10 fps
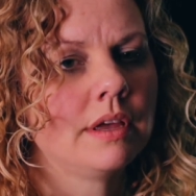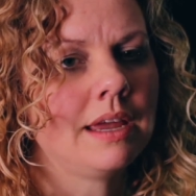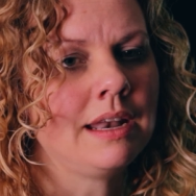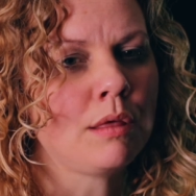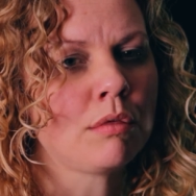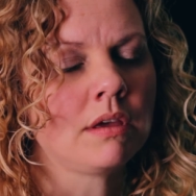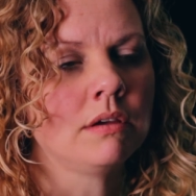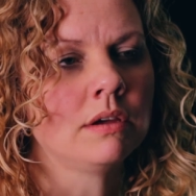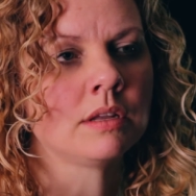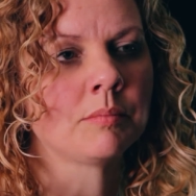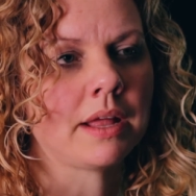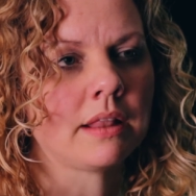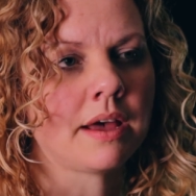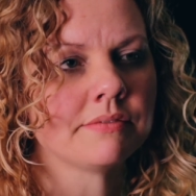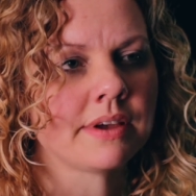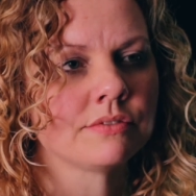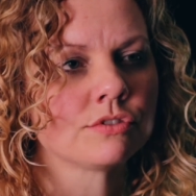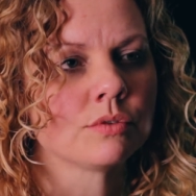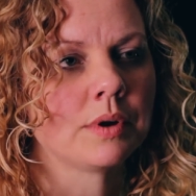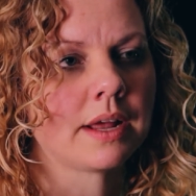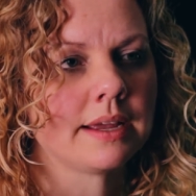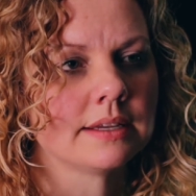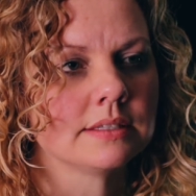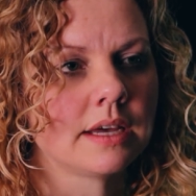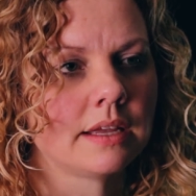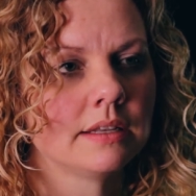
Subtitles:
anything good in my life after what I had done.